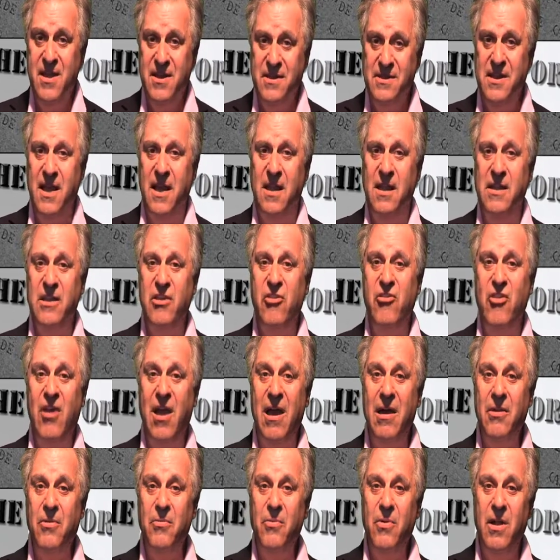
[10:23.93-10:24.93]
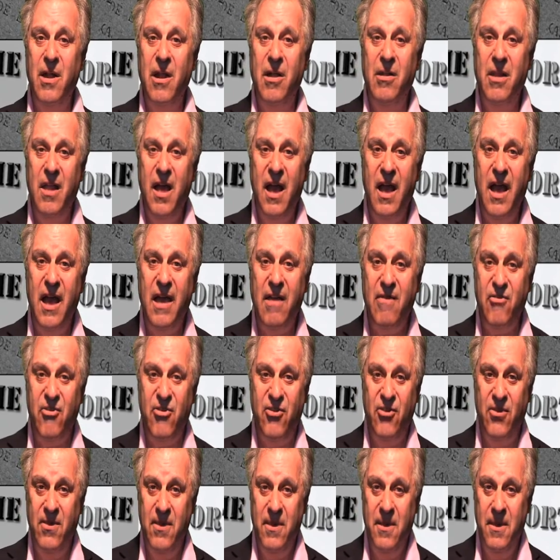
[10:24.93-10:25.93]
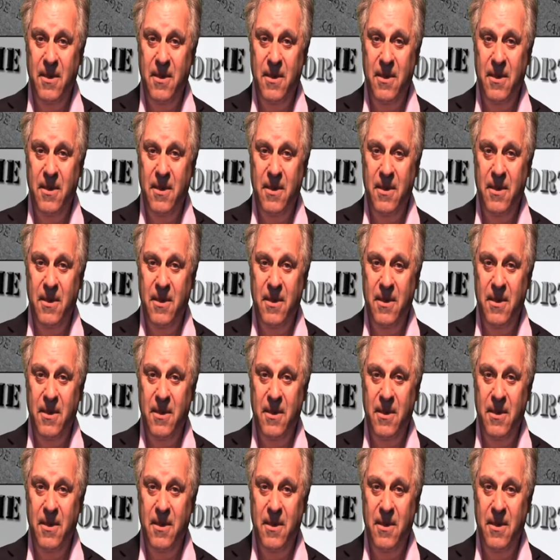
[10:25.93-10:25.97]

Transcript: telling us how to run our lives?